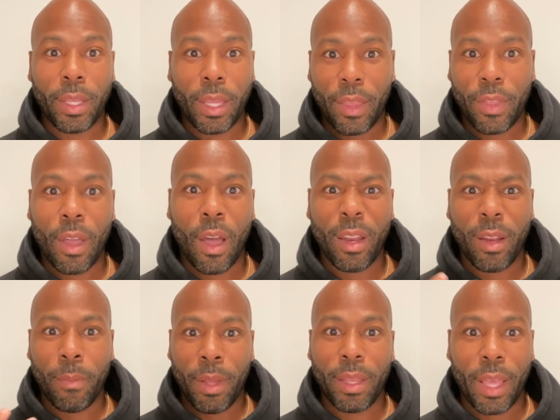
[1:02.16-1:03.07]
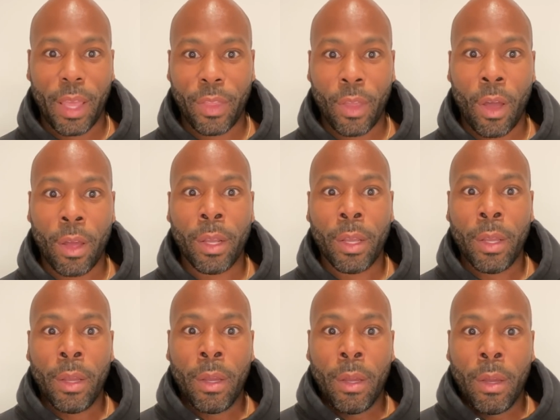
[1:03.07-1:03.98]
that thought, admit that thought.
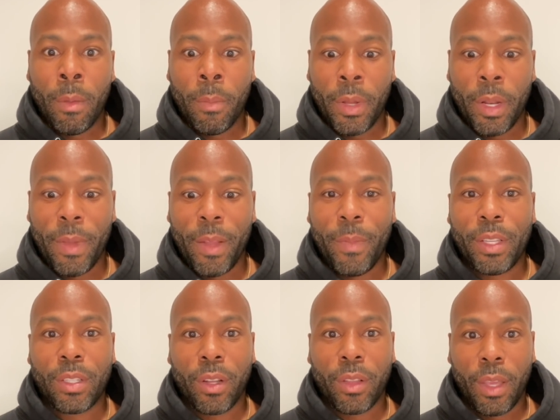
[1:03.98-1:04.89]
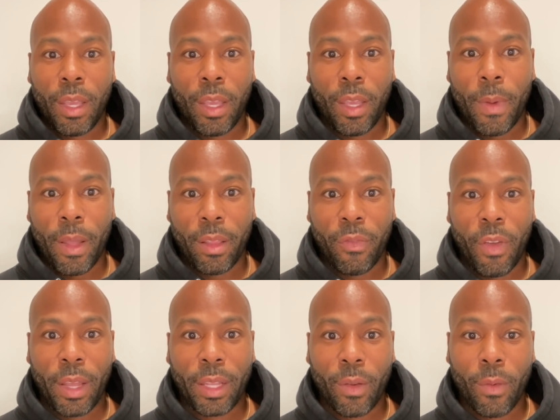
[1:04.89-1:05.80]
But it made me start thinking about the
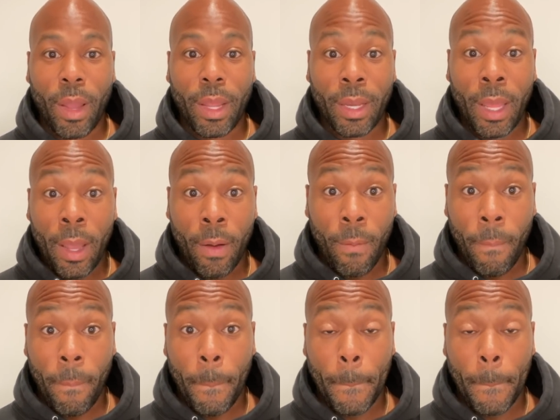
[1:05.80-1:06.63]
fact that right now,